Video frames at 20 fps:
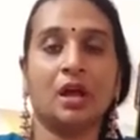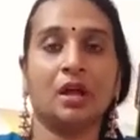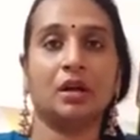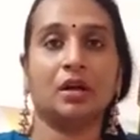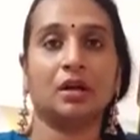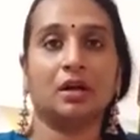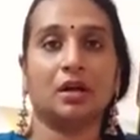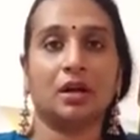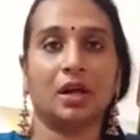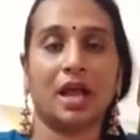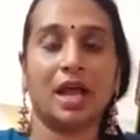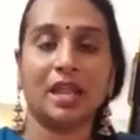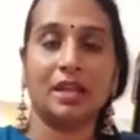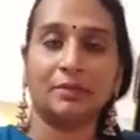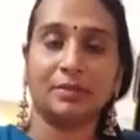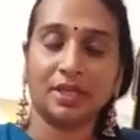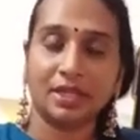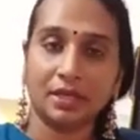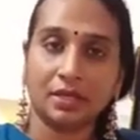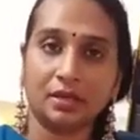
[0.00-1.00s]
I'll
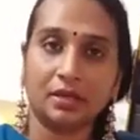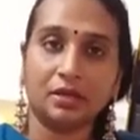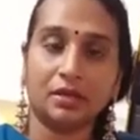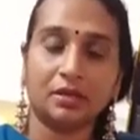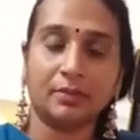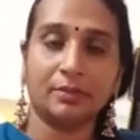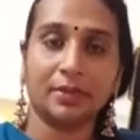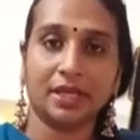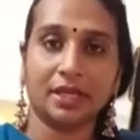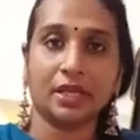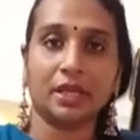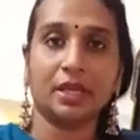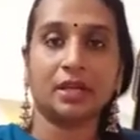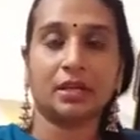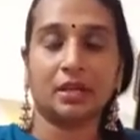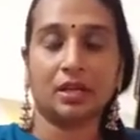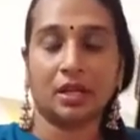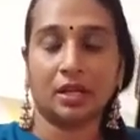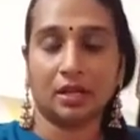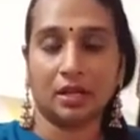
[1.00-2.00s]
be making
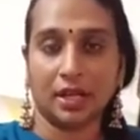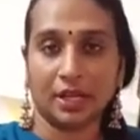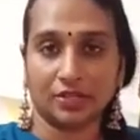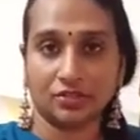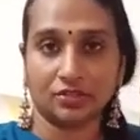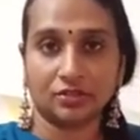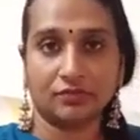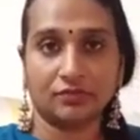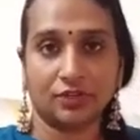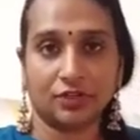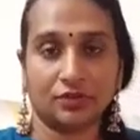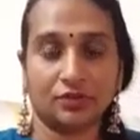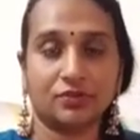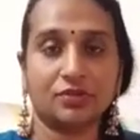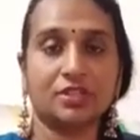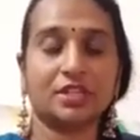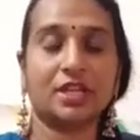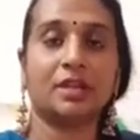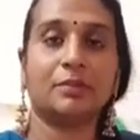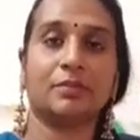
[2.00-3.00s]
lecture
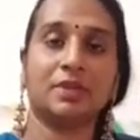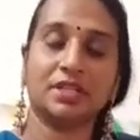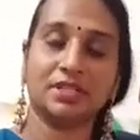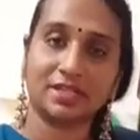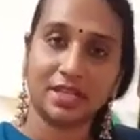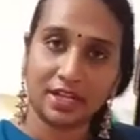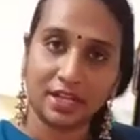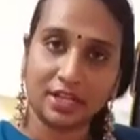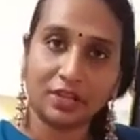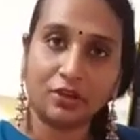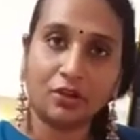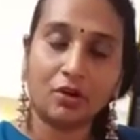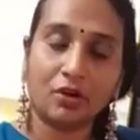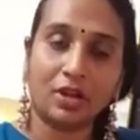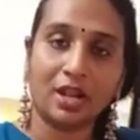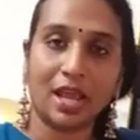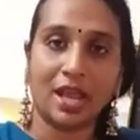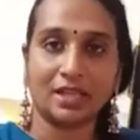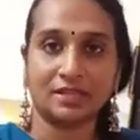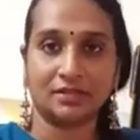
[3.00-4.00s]
videos and be sending you all
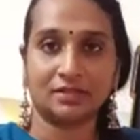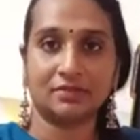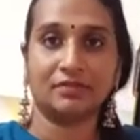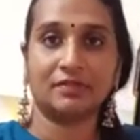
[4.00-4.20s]
as and